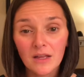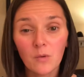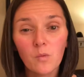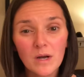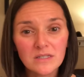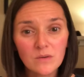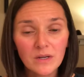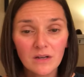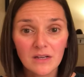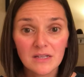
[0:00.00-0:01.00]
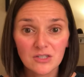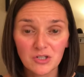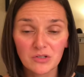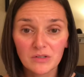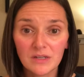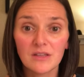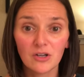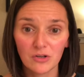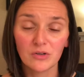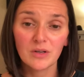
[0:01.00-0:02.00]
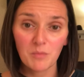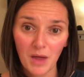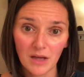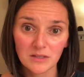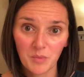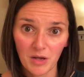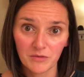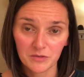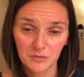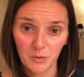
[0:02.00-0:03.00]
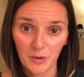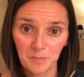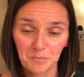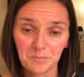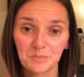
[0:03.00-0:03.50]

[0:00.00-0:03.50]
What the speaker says: Like, what's going on externally that could impact the pelvic floor?